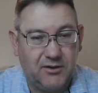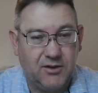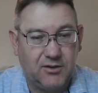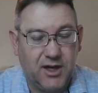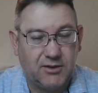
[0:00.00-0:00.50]

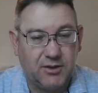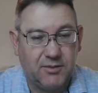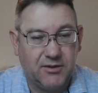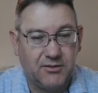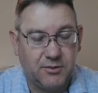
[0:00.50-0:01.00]
doctor
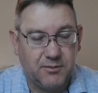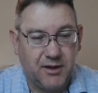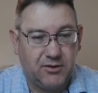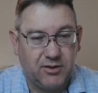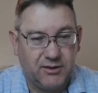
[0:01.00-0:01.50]
bills, your
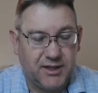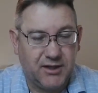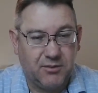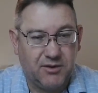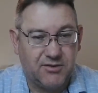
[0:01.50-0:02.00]
medical and
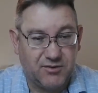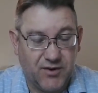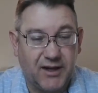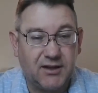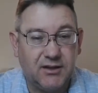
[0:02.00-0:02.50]
dental bills
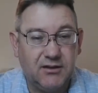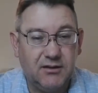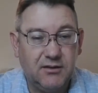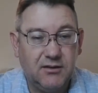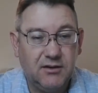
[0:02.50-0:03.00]
directly,
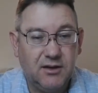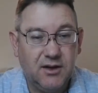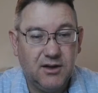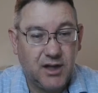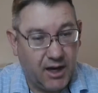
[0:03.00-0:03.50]

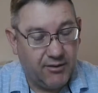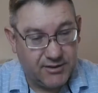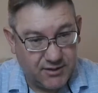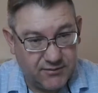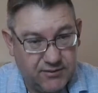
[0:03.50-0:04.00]
the
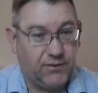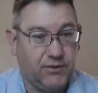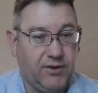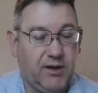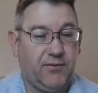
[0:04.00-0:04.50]
IRS gives you full
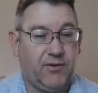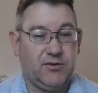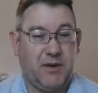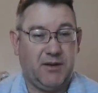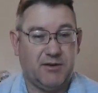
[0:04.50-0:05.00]
credit for those
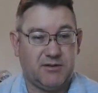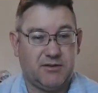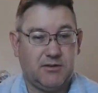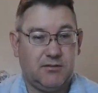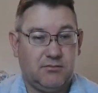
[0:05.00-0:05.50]
payments.